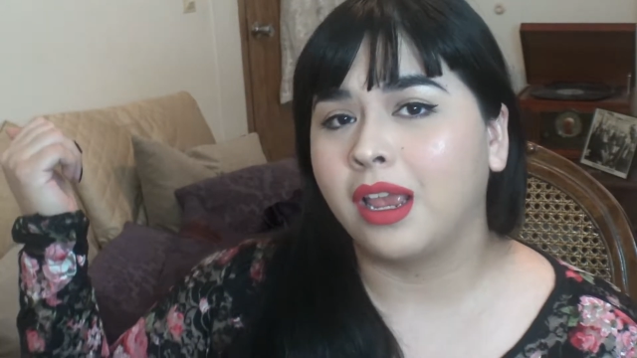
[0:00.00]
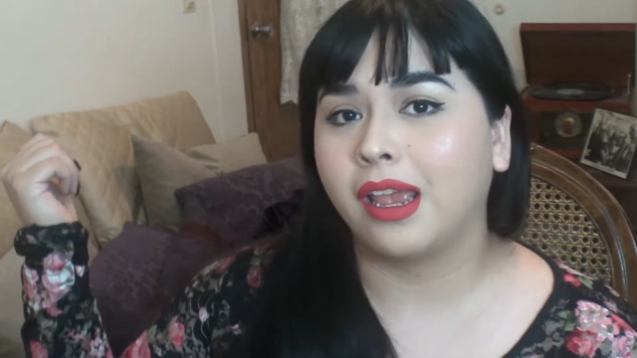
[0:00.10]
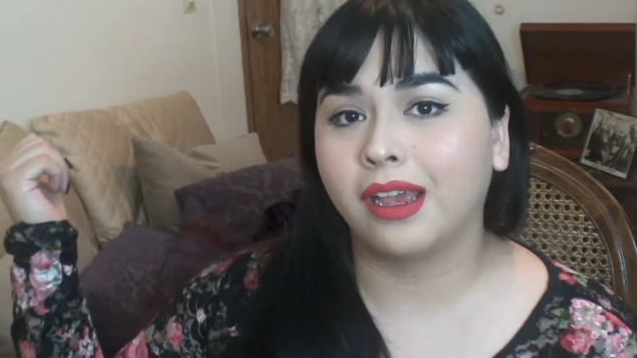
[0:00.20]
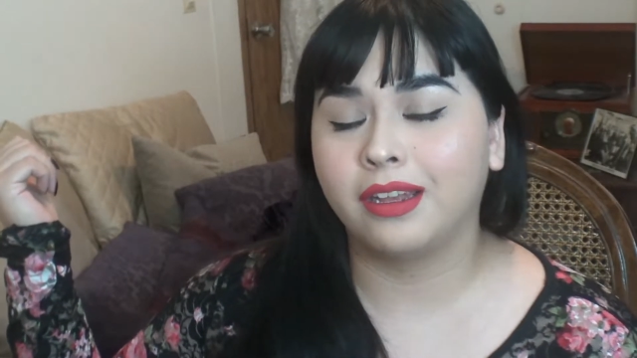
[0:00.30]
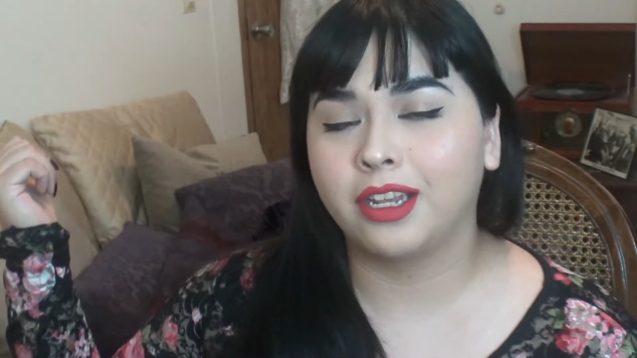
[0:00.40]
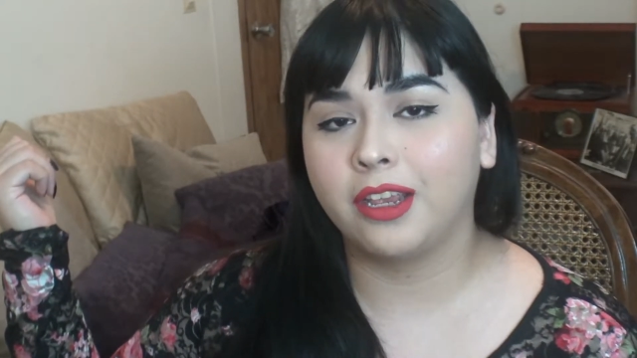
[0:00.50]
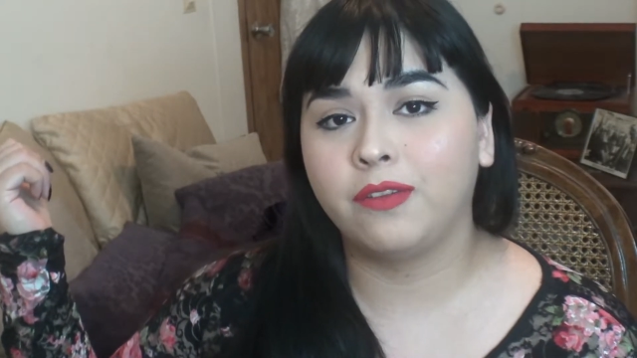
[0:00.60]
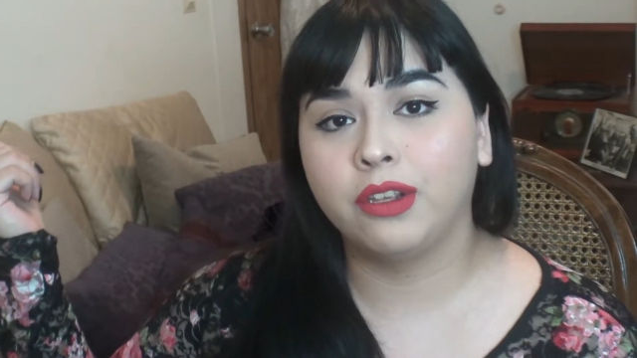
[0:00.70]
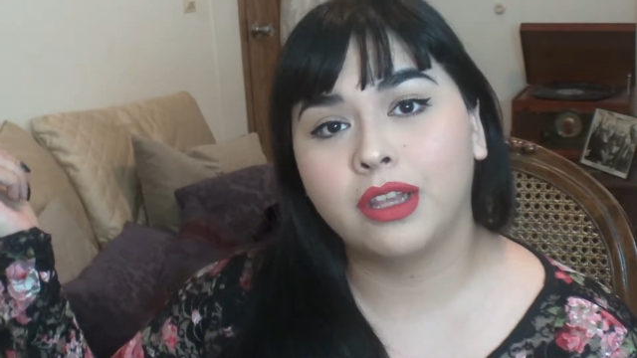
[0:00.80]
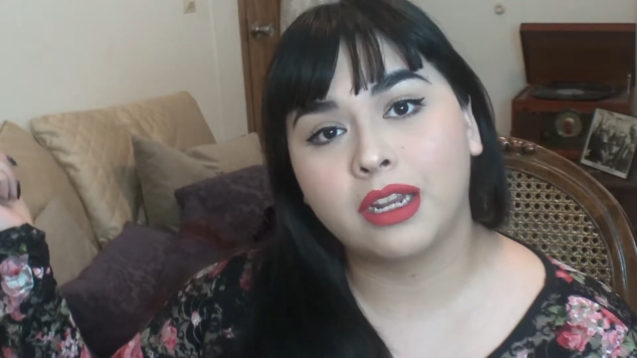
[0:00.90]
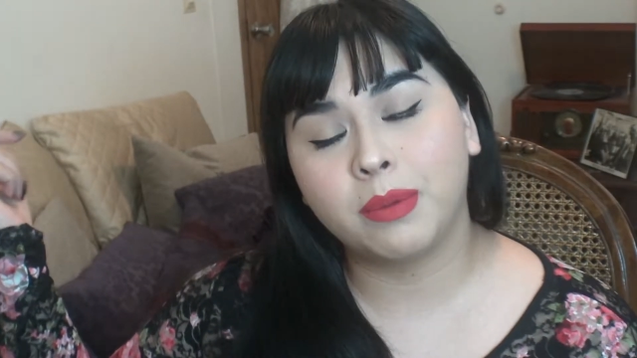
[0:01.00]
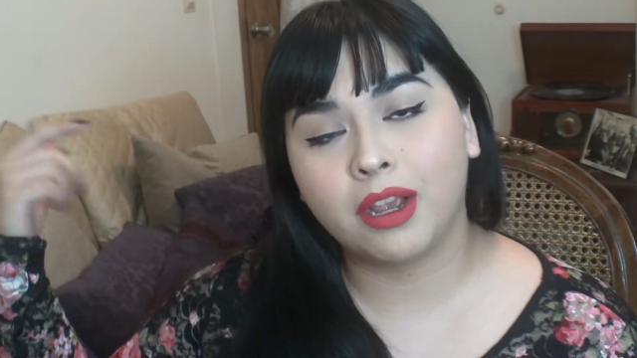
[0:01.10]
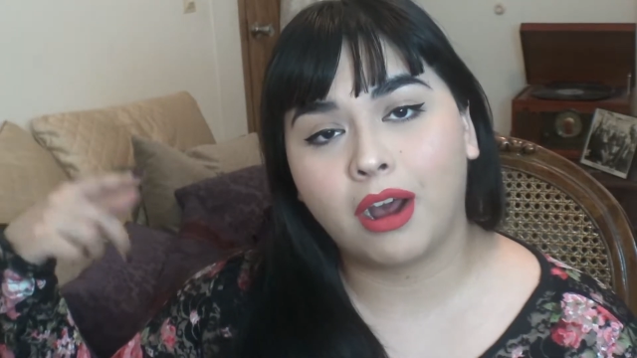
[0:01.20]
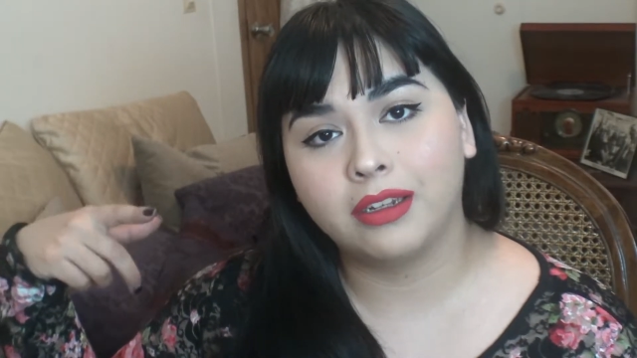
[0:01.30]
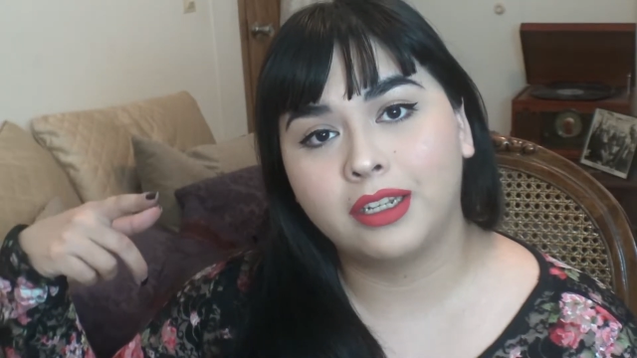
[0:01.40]
And if you liked my
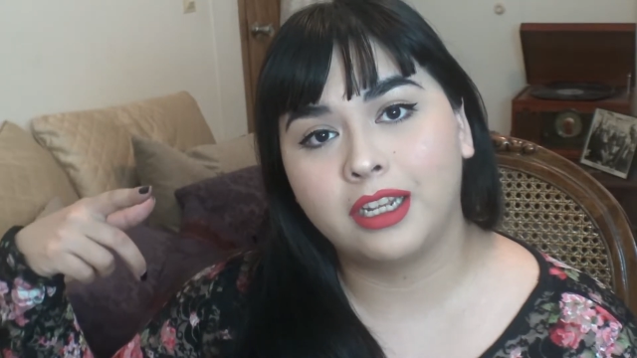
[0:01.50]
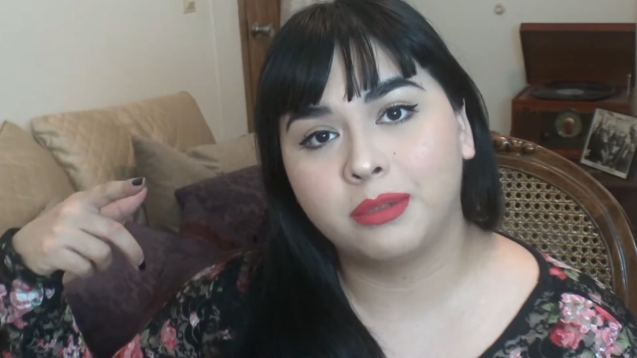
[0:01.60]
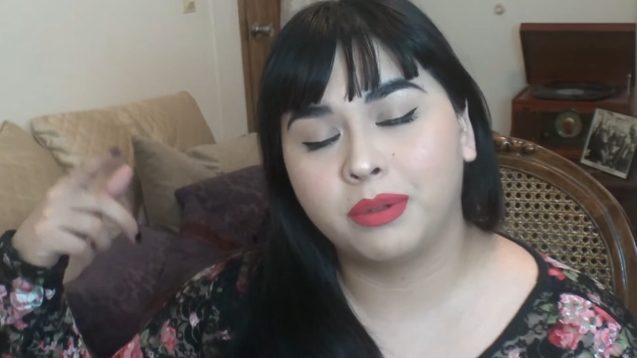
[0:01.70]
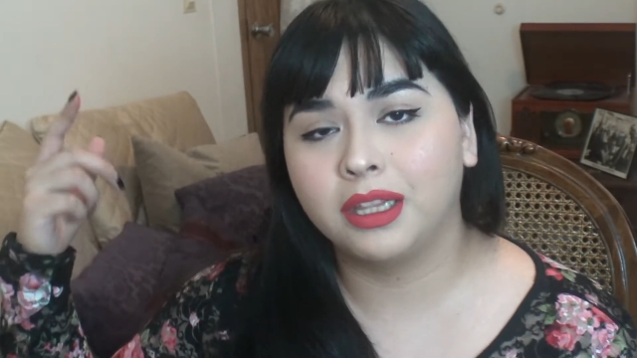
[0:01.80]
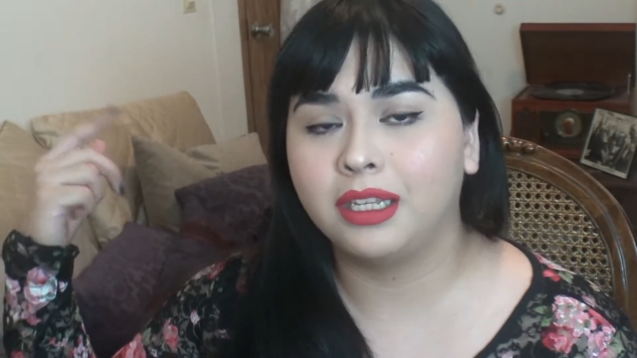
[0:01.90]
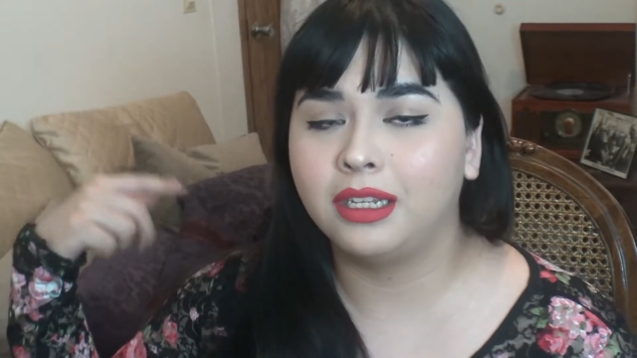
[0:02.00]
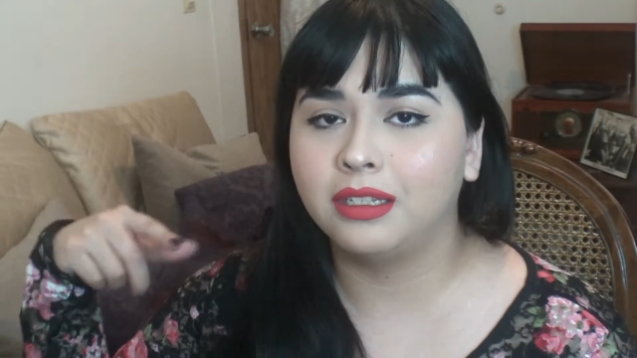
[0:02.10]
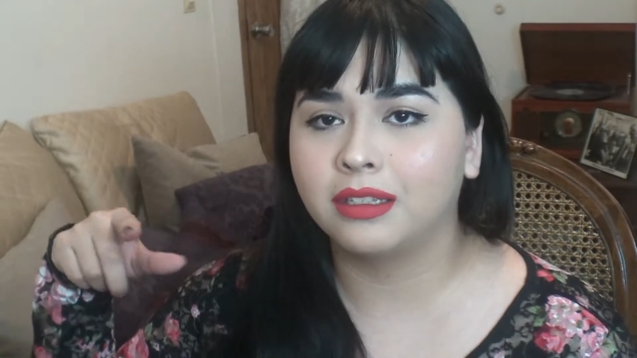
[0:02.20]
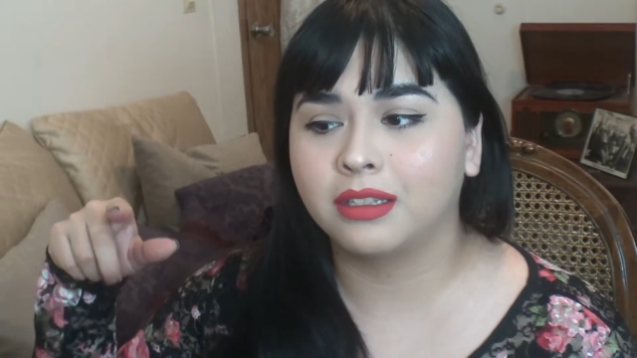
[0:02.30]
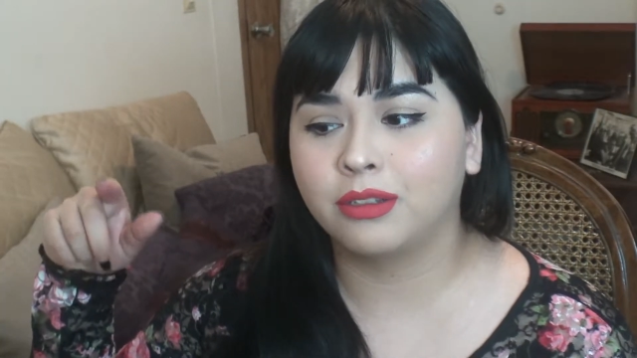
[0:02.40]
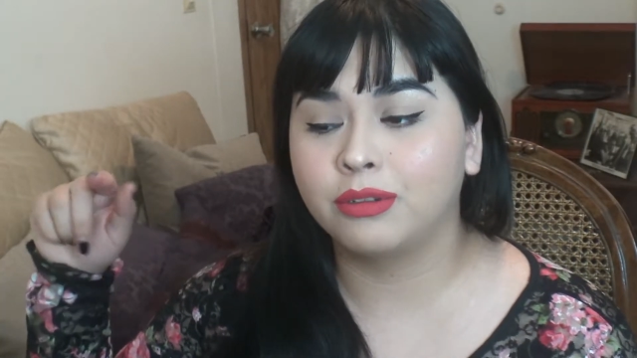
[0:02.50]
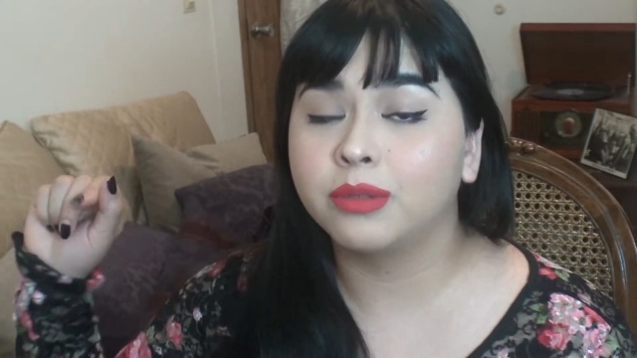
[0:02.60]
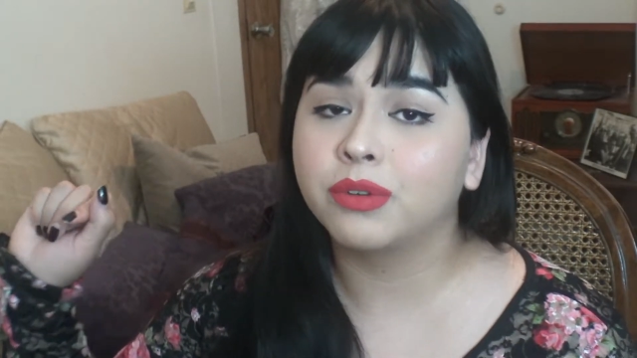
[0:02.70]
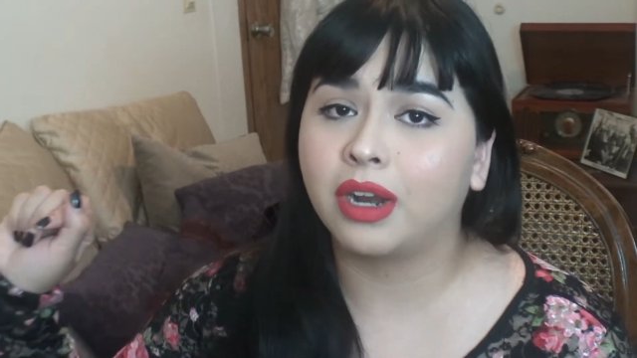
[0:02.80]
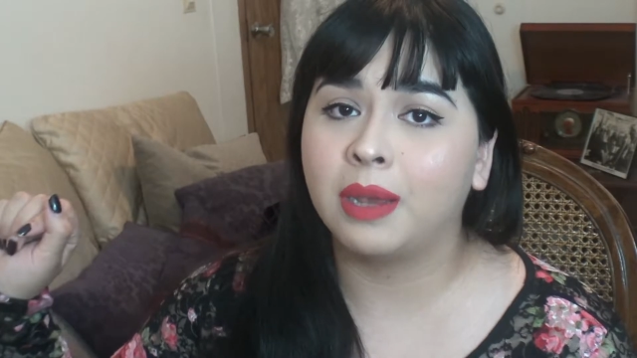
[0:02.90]
content, please do
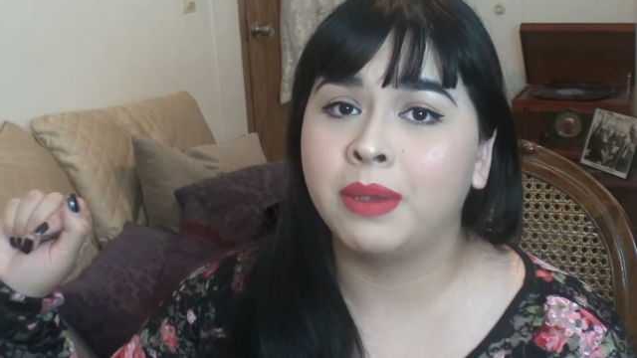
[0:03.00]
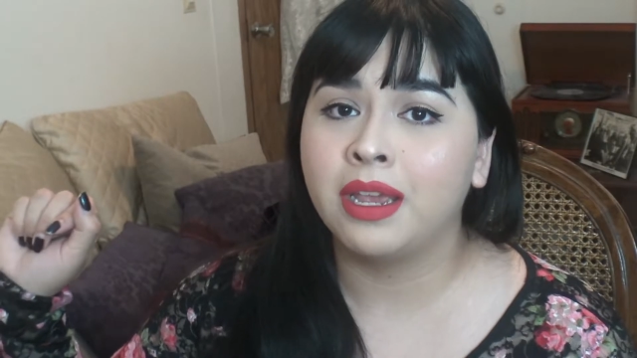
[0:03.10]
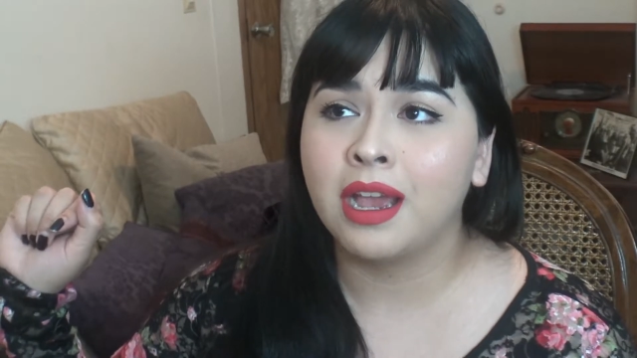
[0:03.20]
subscribe.